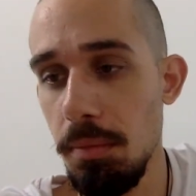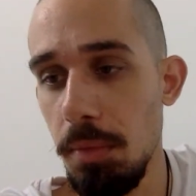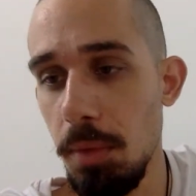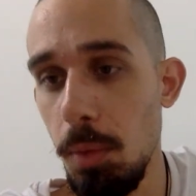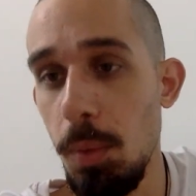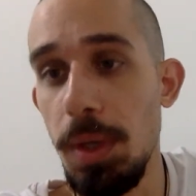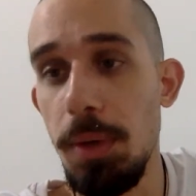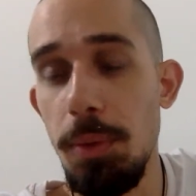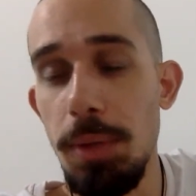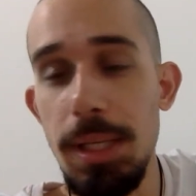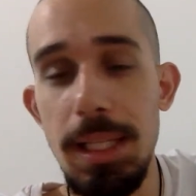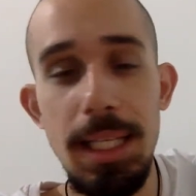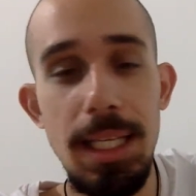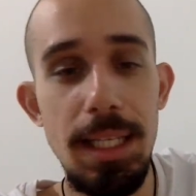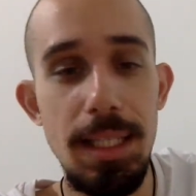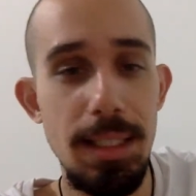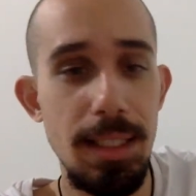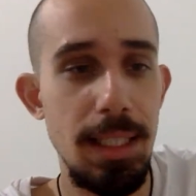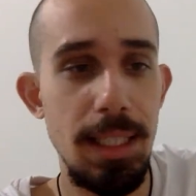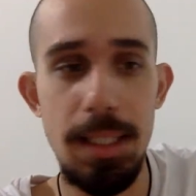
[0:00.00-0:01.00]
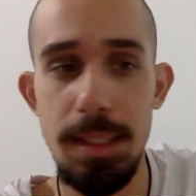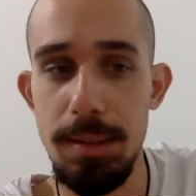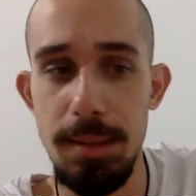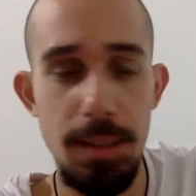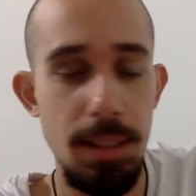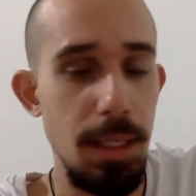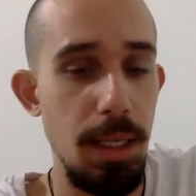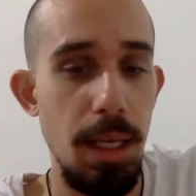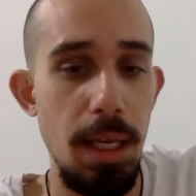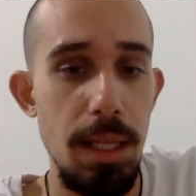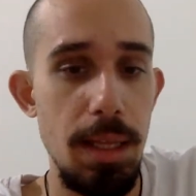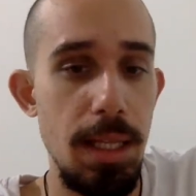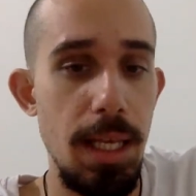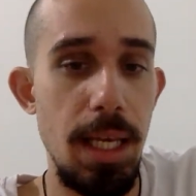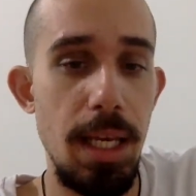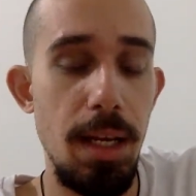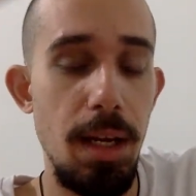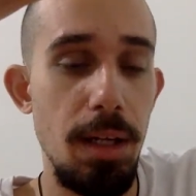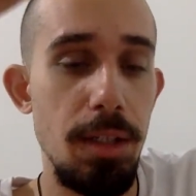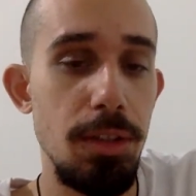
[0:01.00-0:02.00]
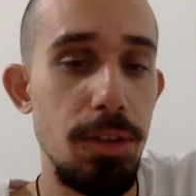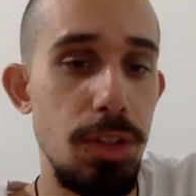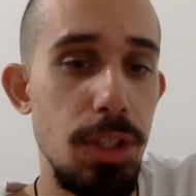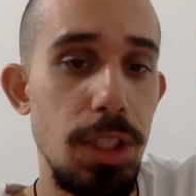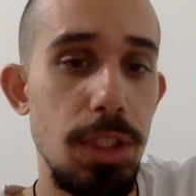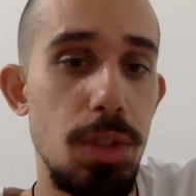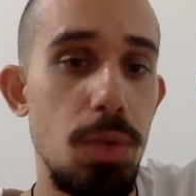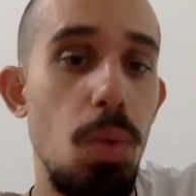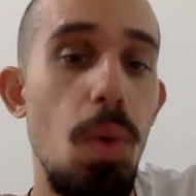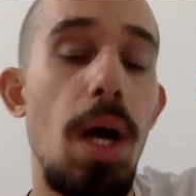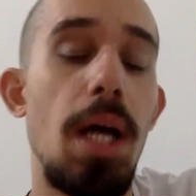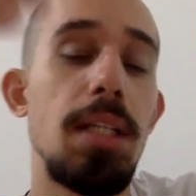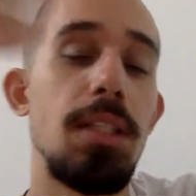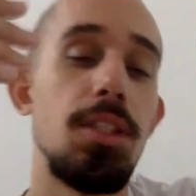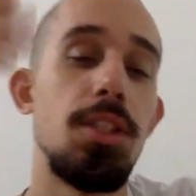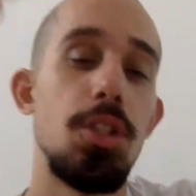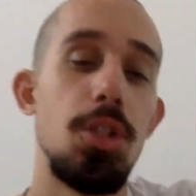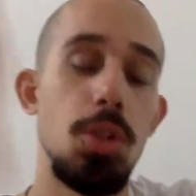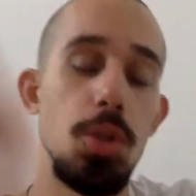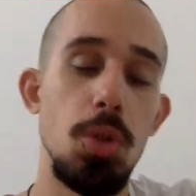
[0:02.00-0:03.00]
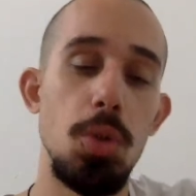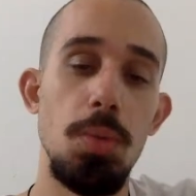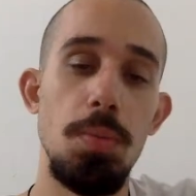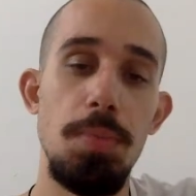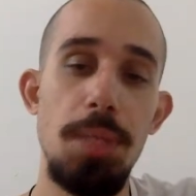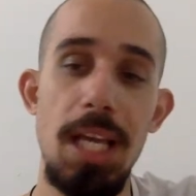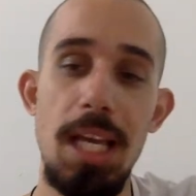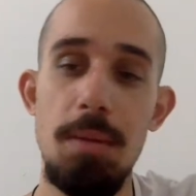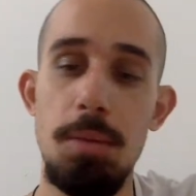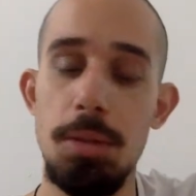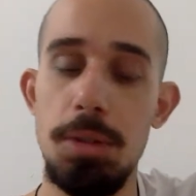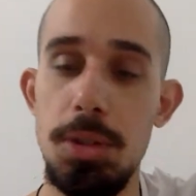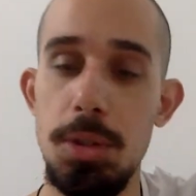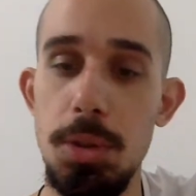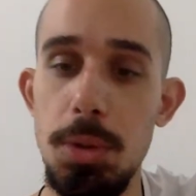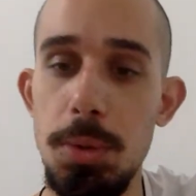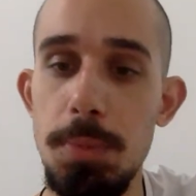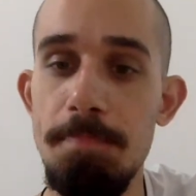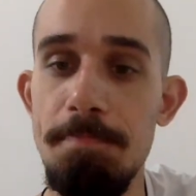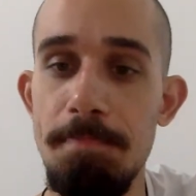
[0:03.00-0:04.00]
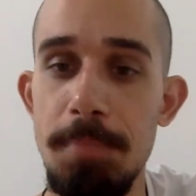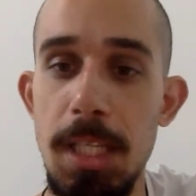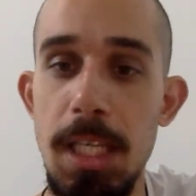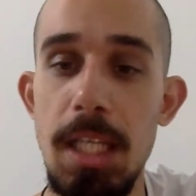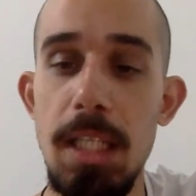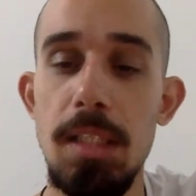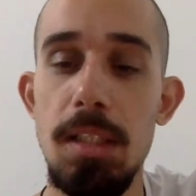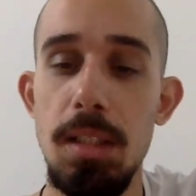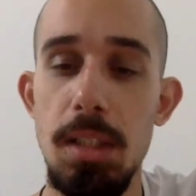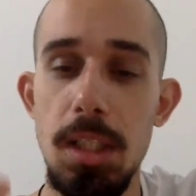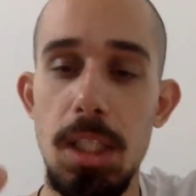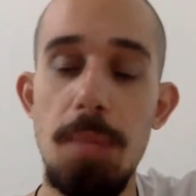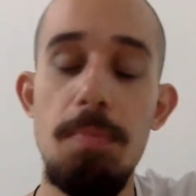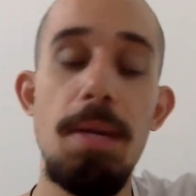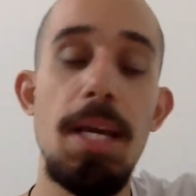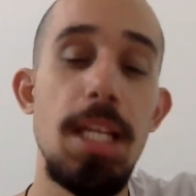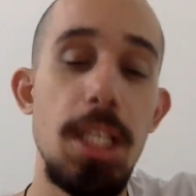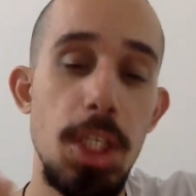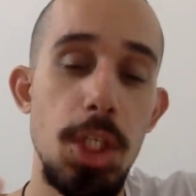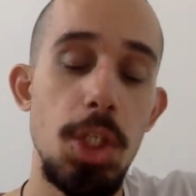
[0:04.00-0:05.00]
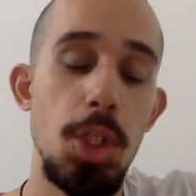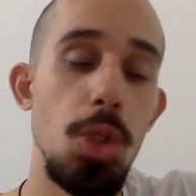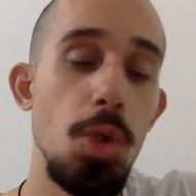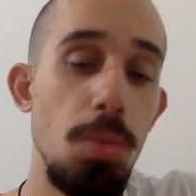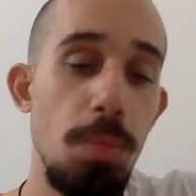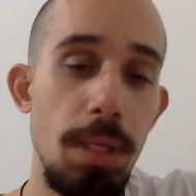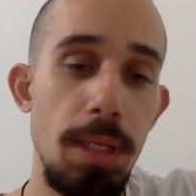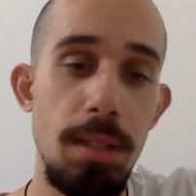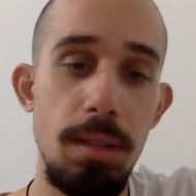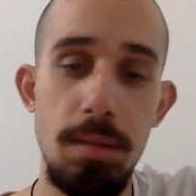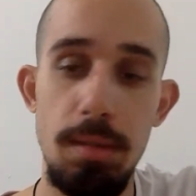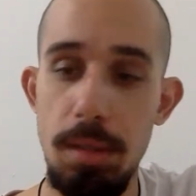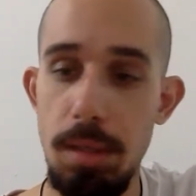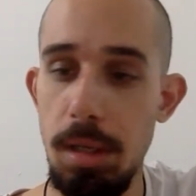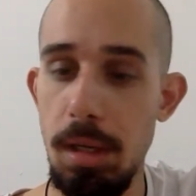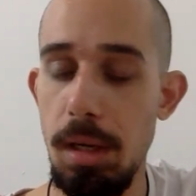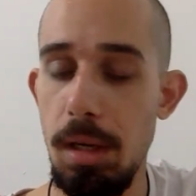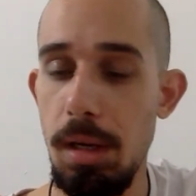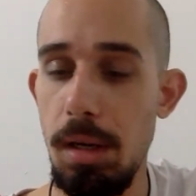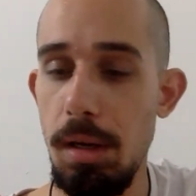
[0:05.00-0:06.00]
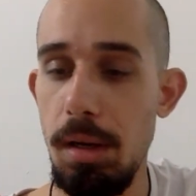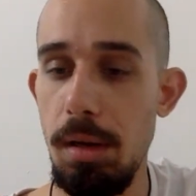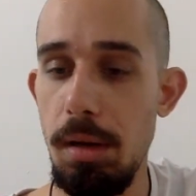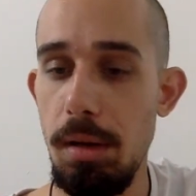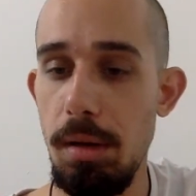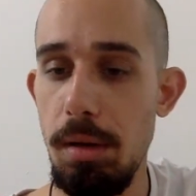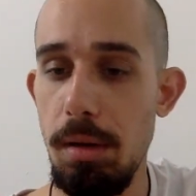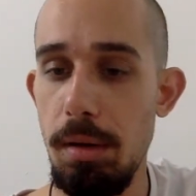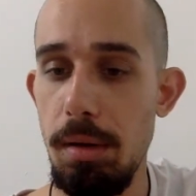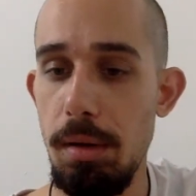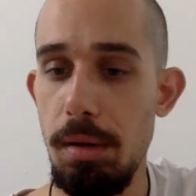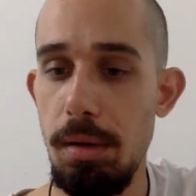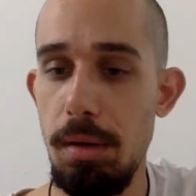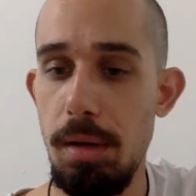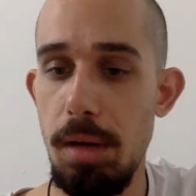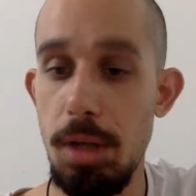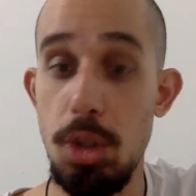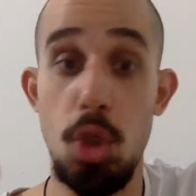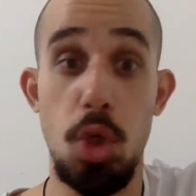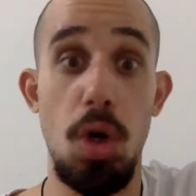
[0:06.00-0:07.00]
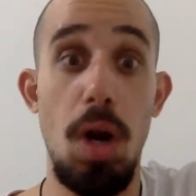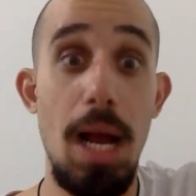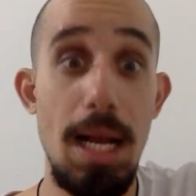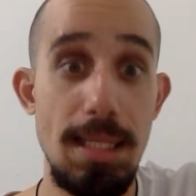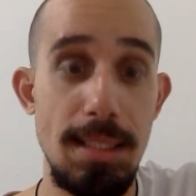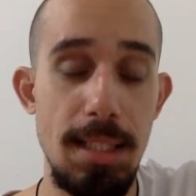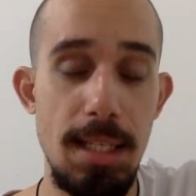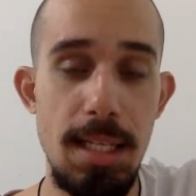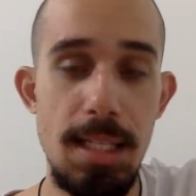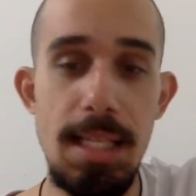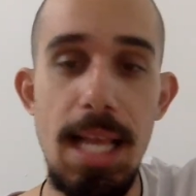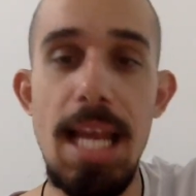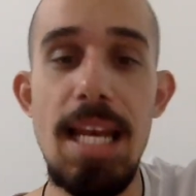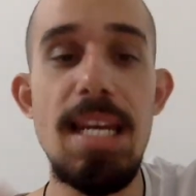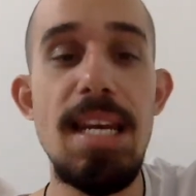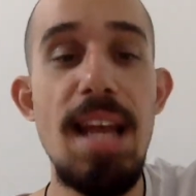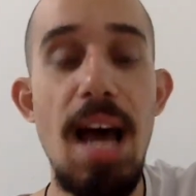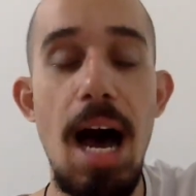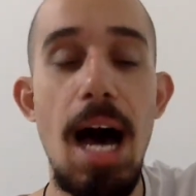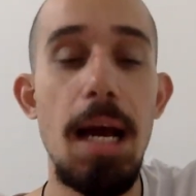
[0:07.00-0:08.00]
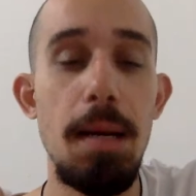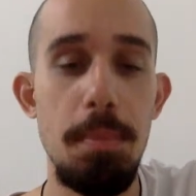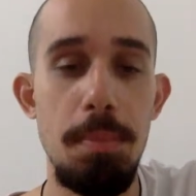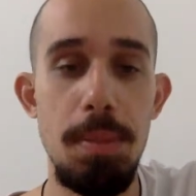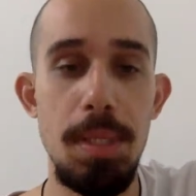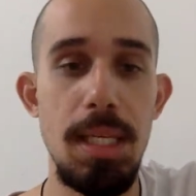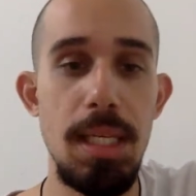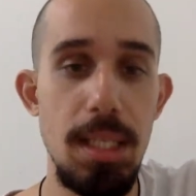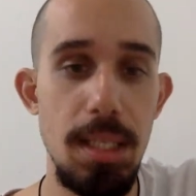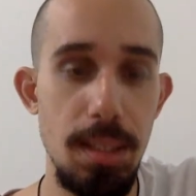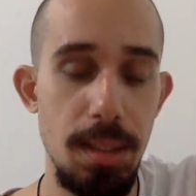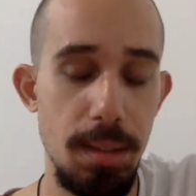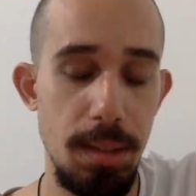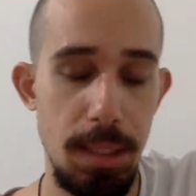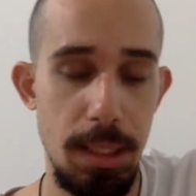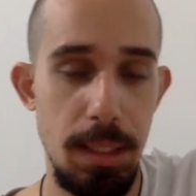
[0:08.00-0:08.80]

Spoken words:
when really they just want to be able to commit human atrocities and not be